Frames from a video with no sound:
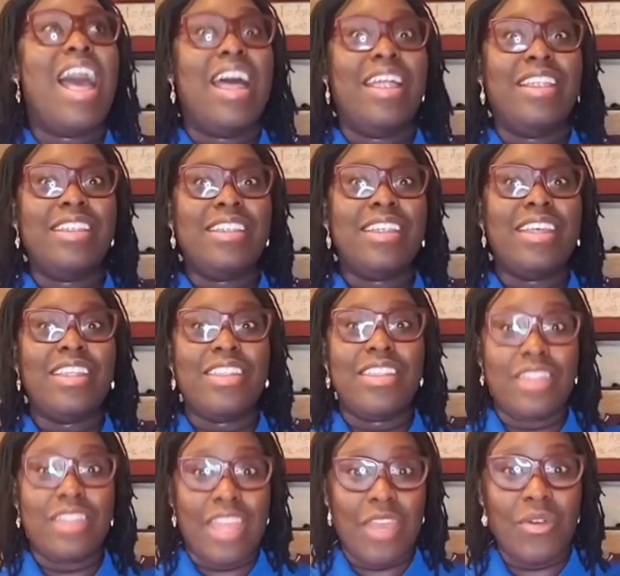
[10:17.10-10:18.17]
And
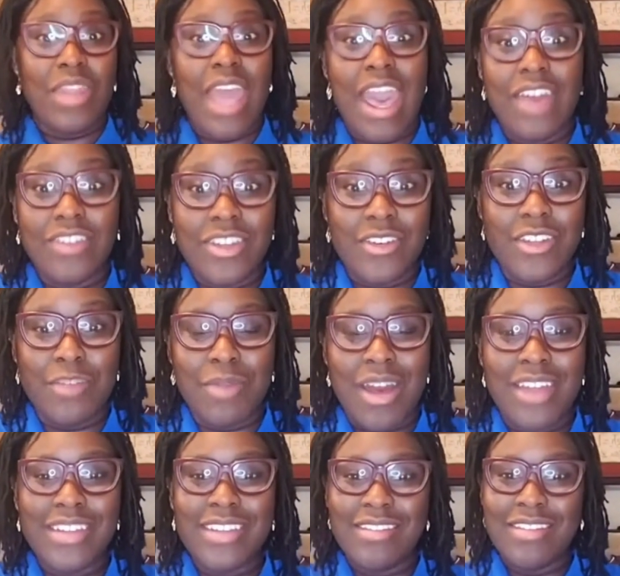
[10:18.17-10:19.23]
they would have to respond,
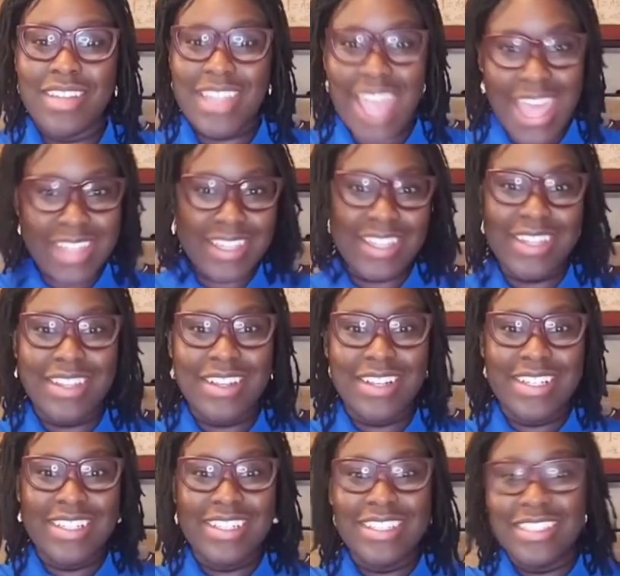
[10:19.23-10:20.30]
cat.
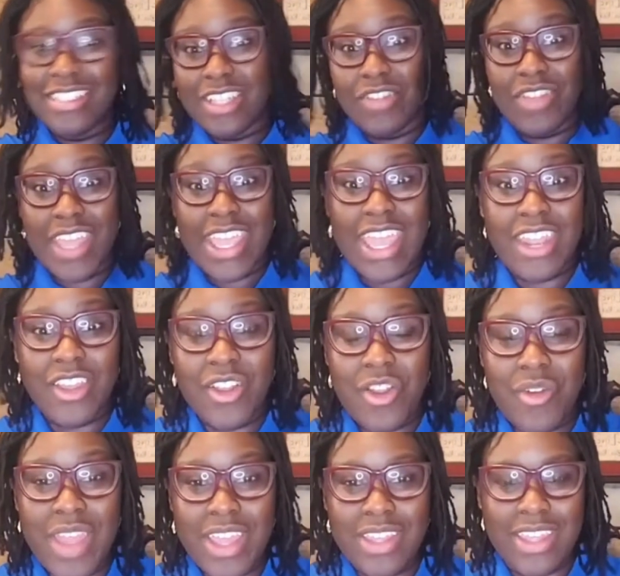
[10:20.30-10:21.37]
So if they get it
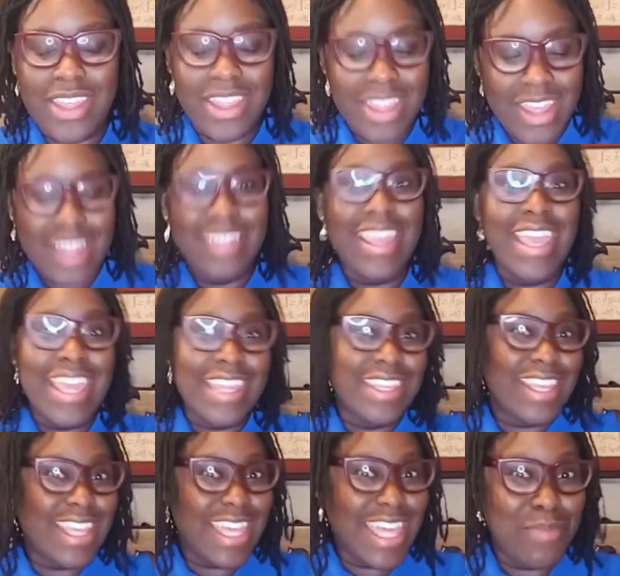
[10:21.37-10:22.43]
correctly, they get to
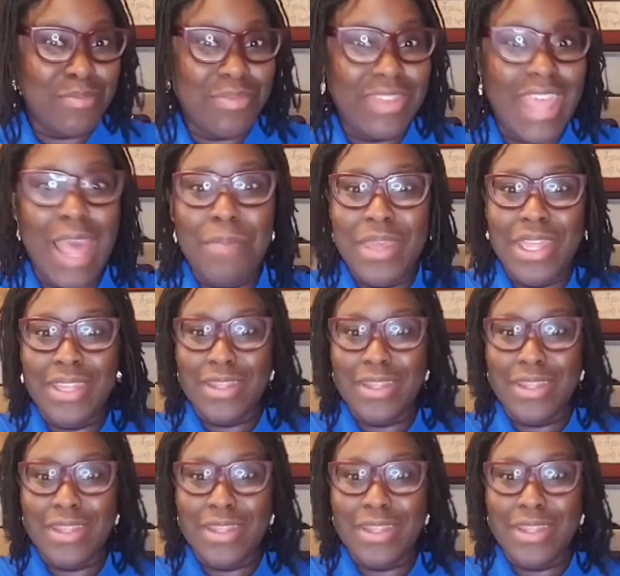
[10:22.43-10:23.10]
keep that piece of